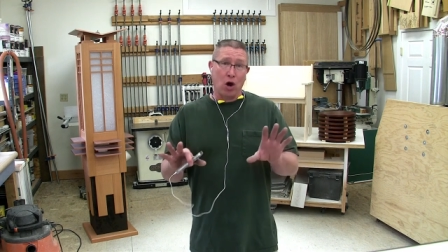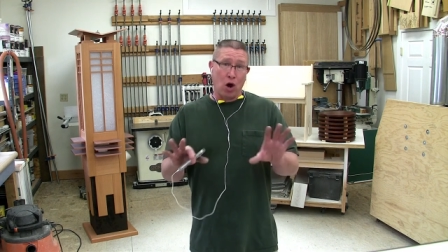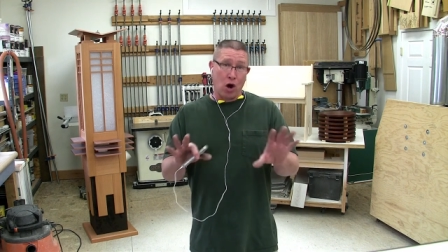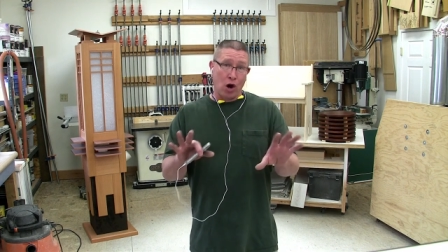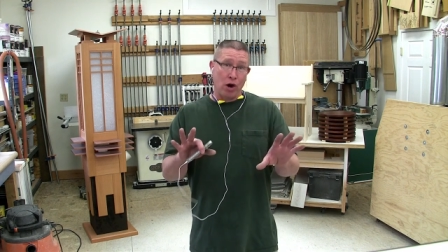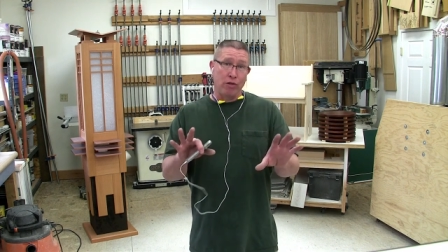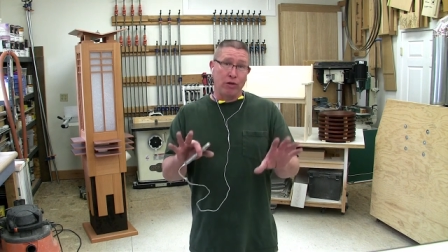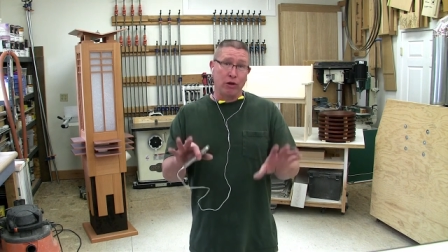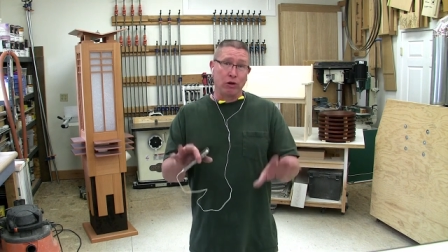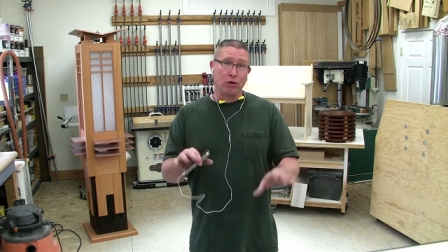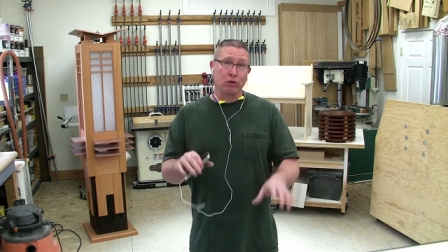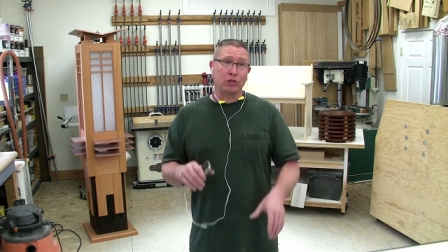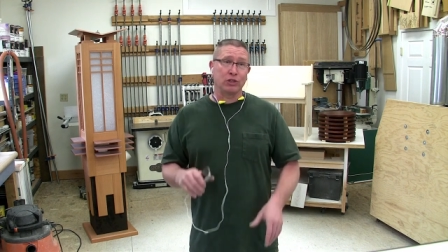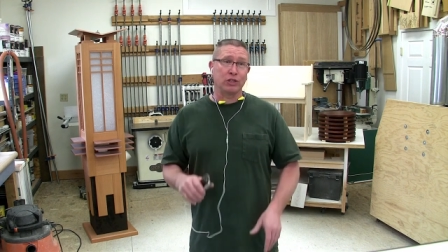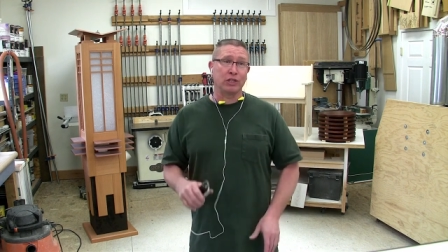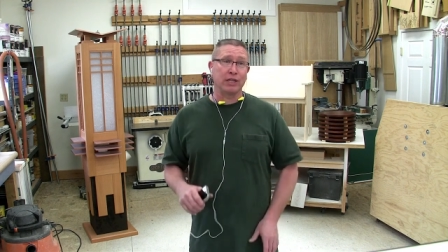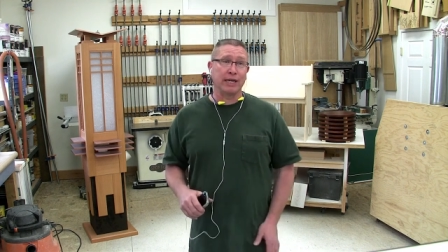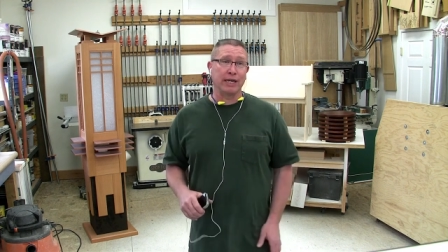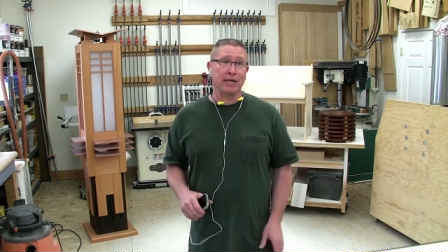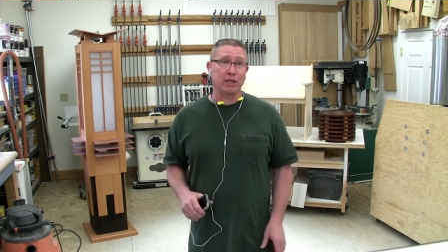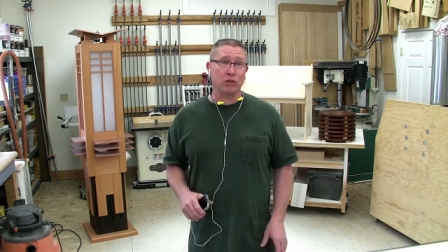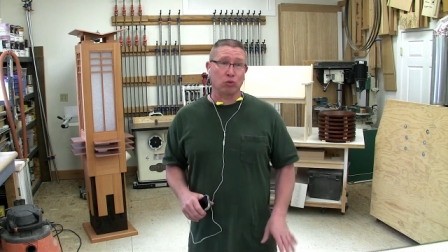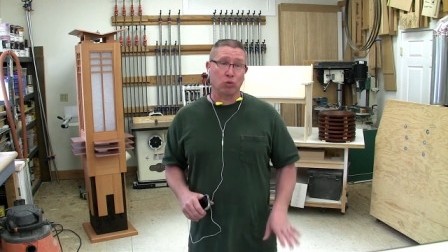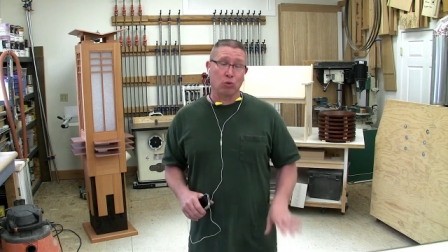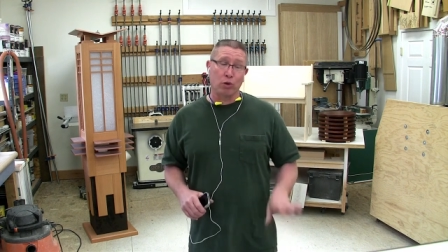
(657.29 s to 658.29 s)
are those
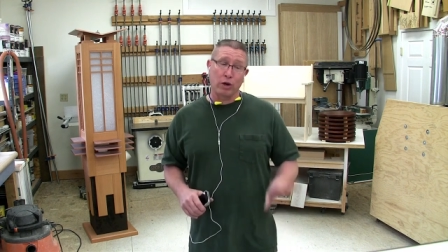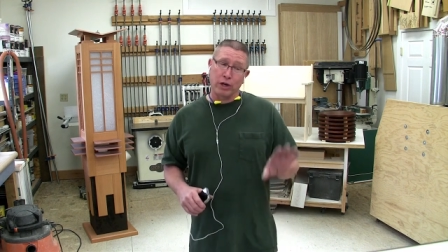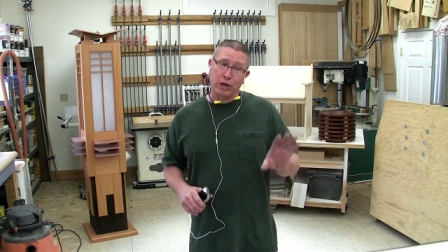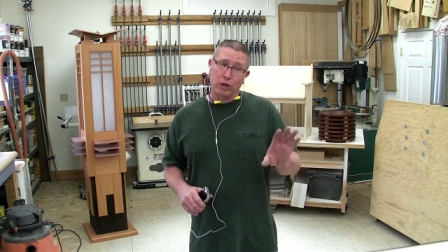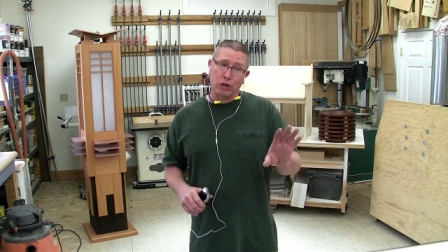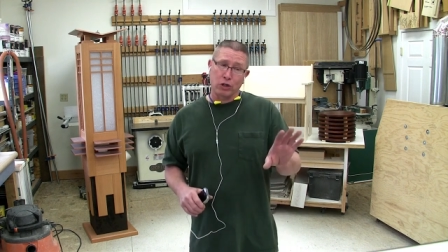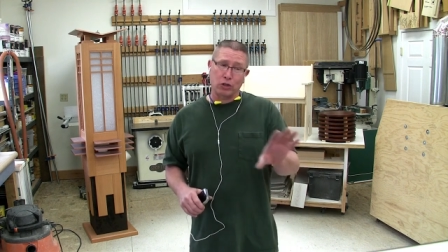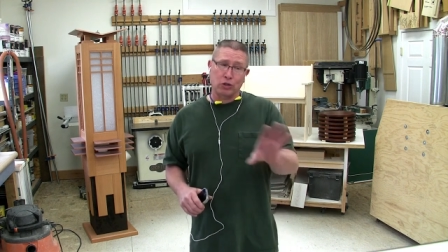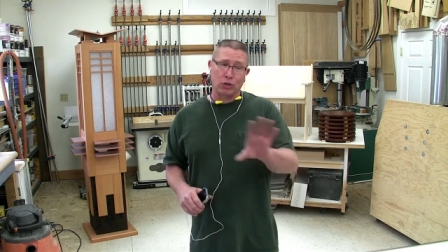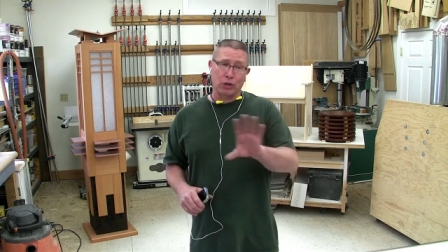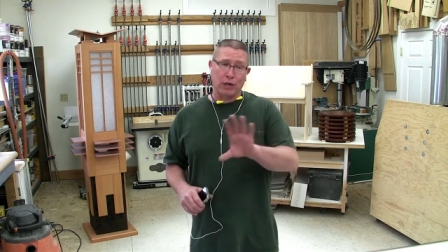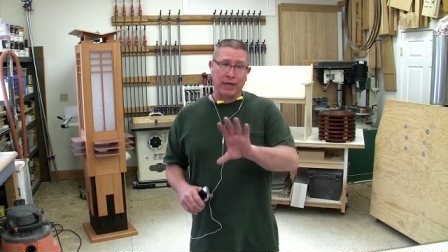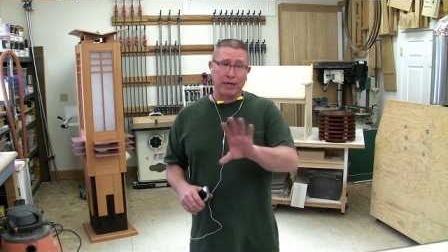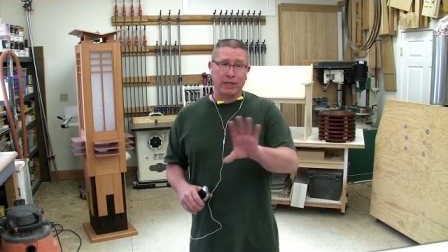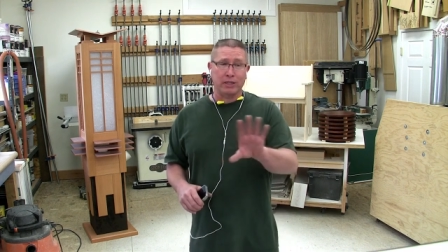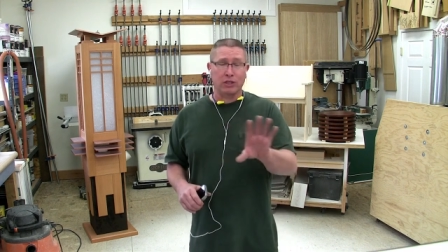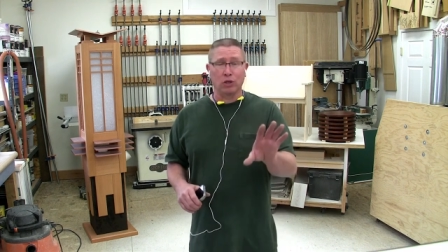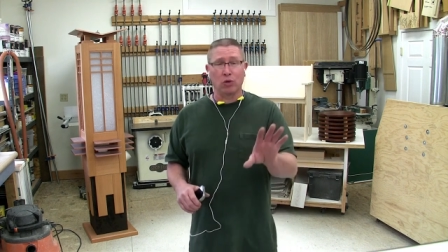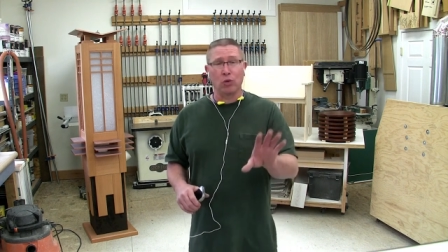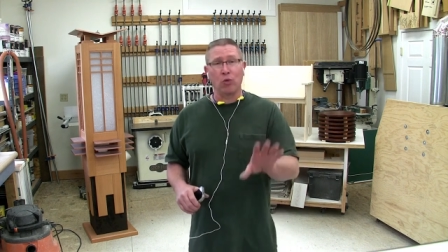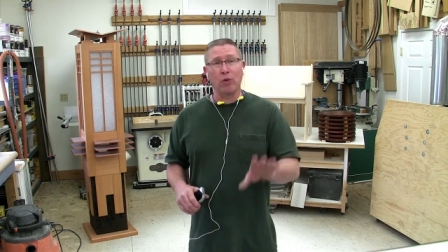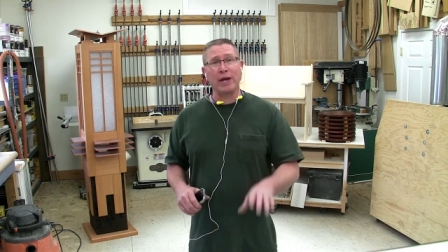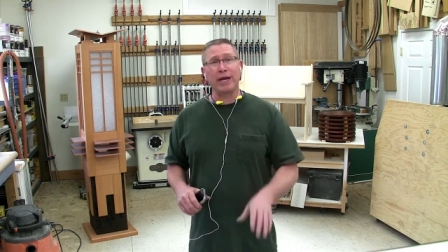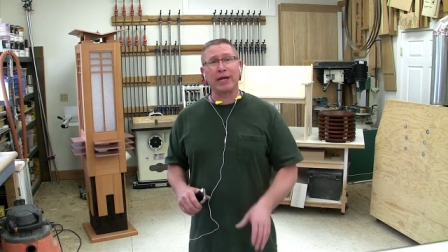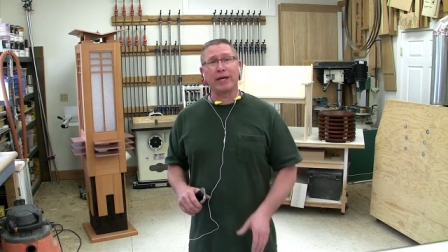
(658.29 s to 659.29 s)
things. What are your
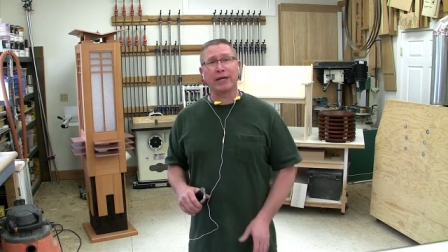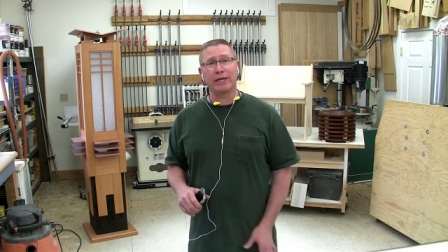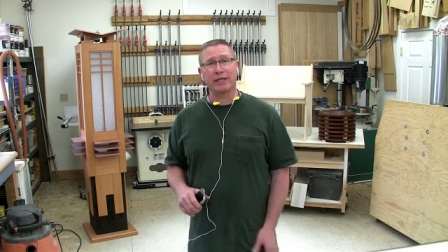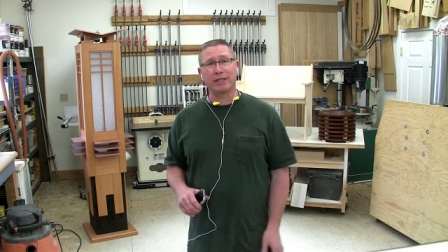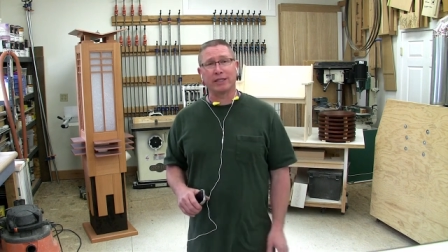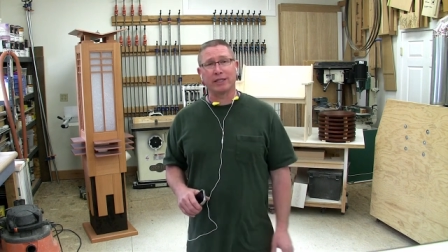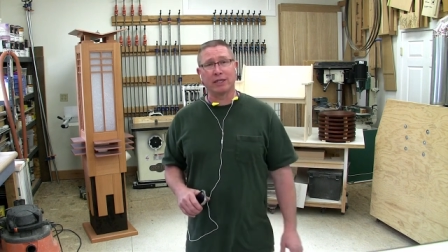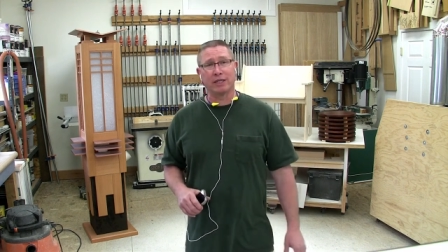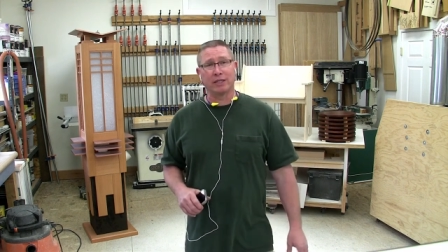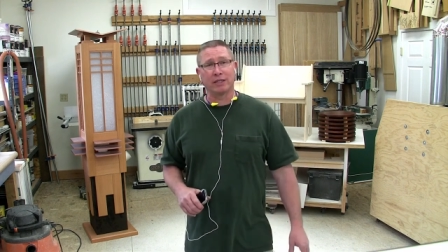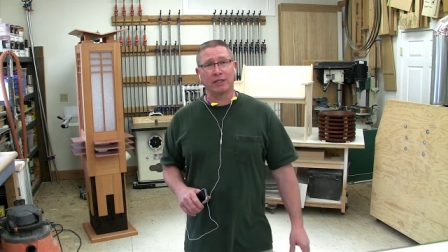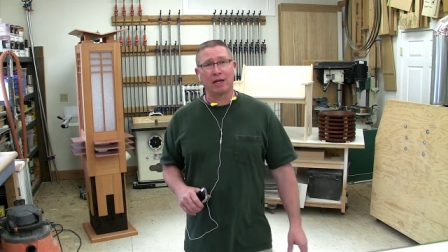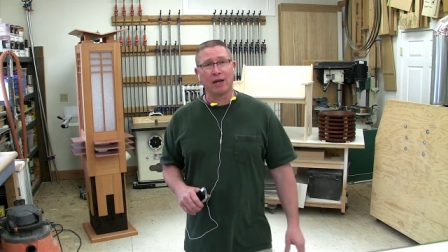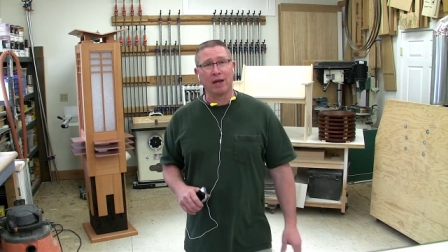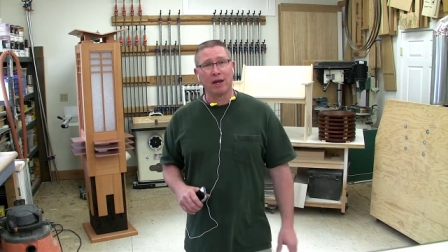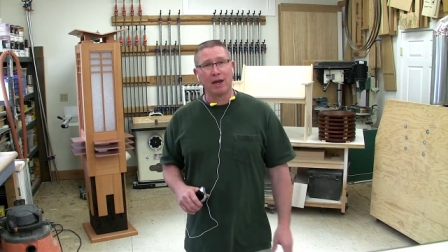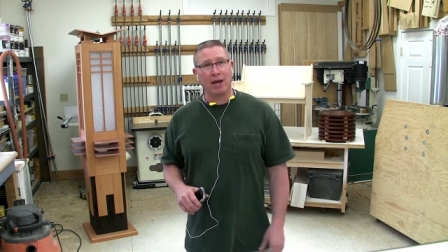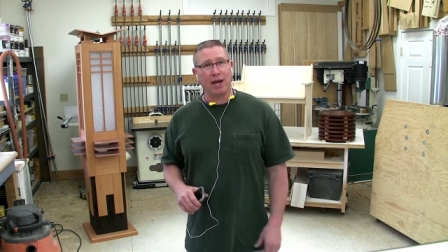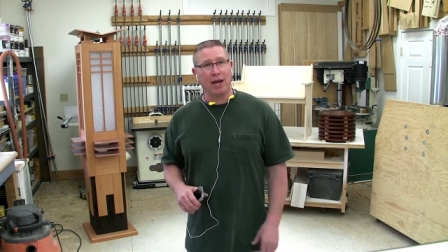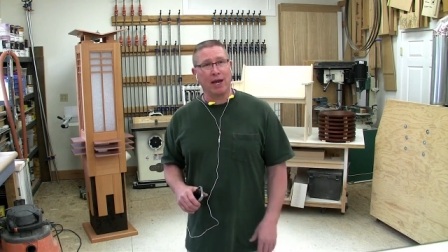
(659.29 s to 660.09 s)
strengths and weaknesses?